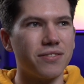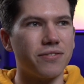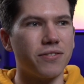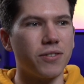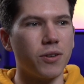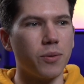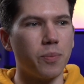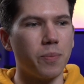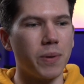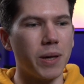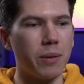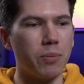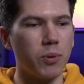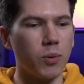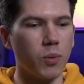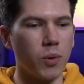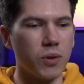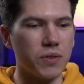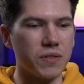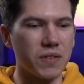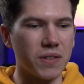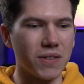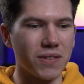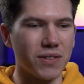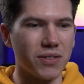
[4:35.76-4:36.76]
for people
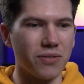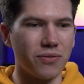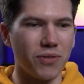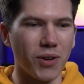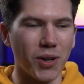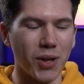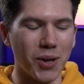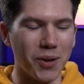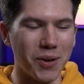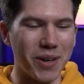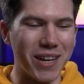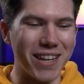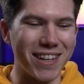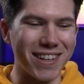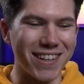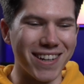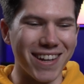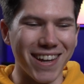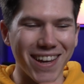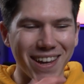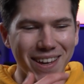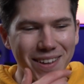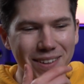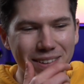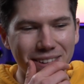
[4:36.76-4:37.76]
wanting to follow in
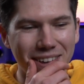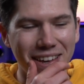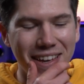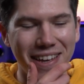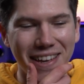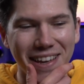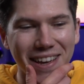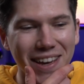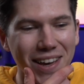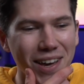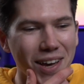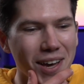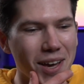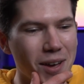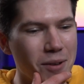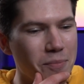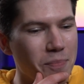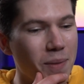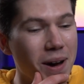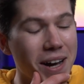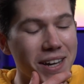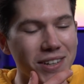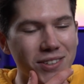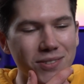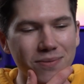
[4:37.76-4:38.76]

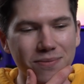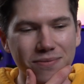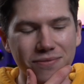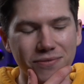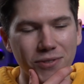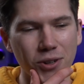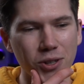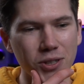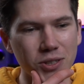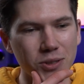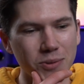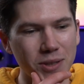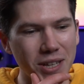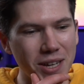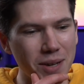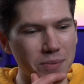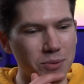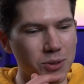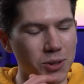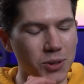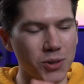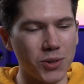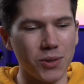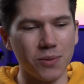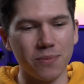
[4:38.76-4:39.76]
my
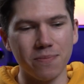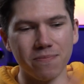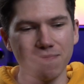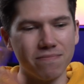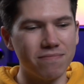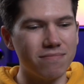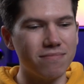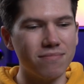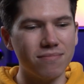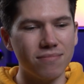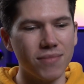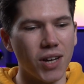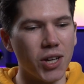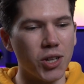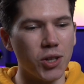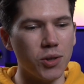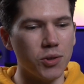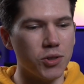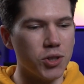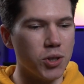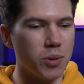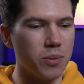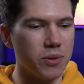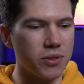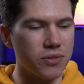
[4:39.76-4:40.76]
footsteps, or a
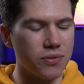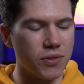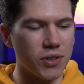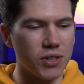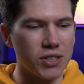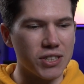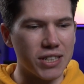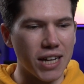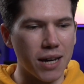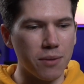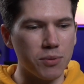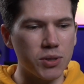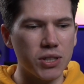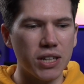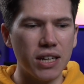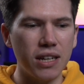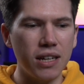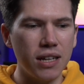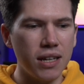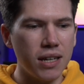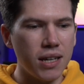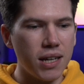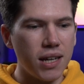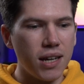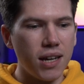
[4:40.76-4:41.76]
YouTuber's footsteps,
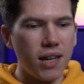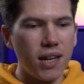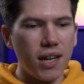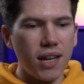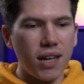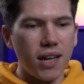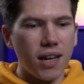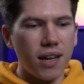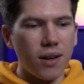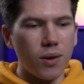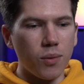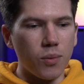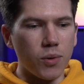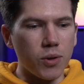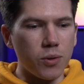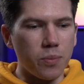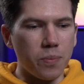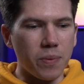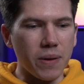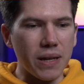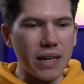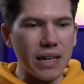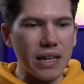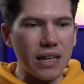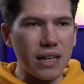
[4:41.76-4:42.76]
would
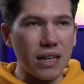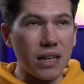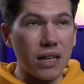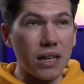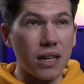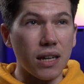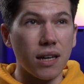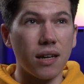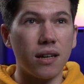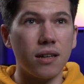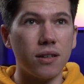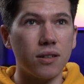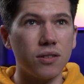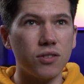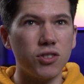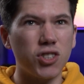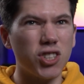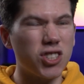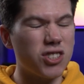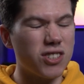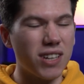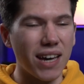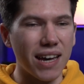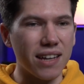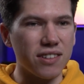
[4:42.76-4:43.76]
be
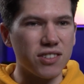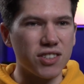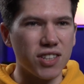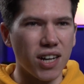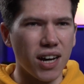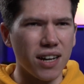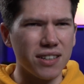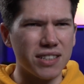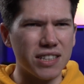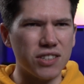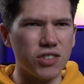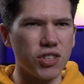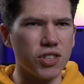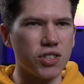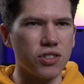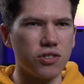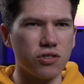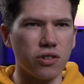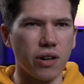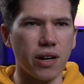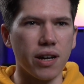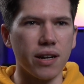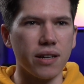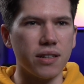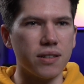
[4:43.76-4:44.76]
just get started, just
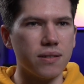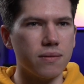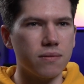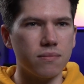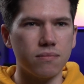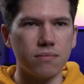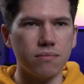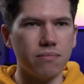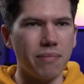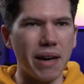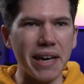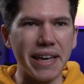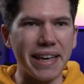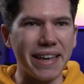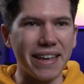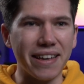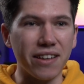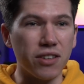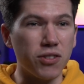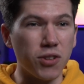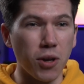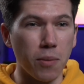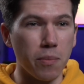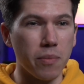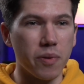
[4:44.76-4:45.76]
try making
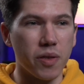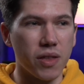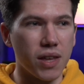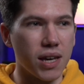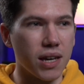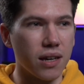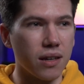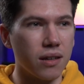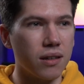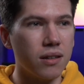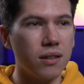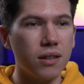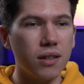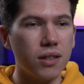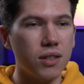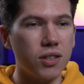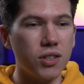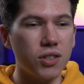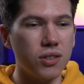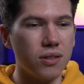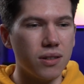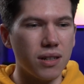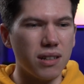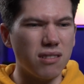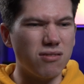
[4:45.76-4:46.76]
something,
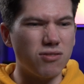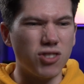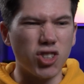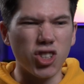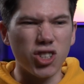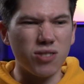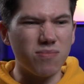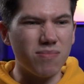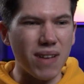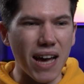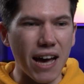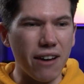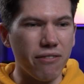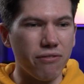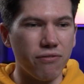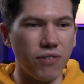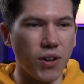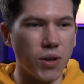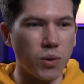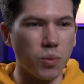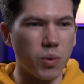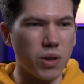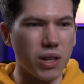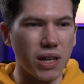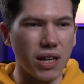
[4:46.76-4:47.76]
just have
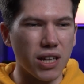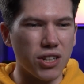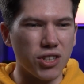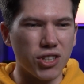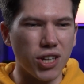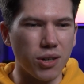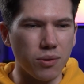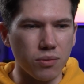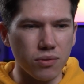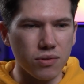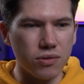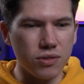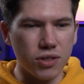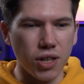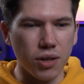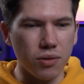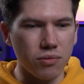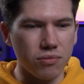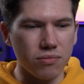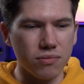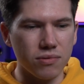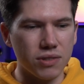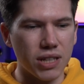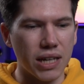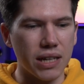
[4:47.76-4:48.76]
fun with it, and
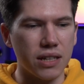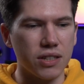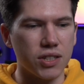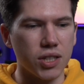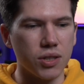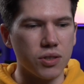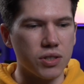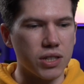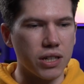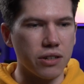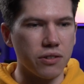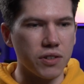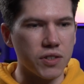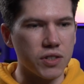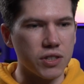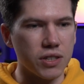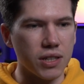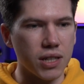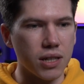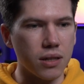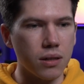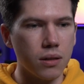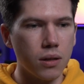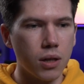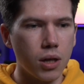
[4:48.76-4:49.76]
don't take it too
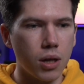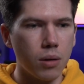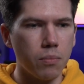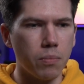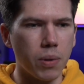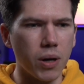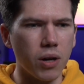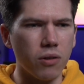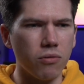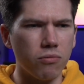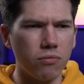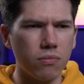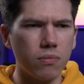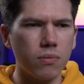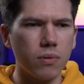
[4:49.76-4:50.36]
seriously. But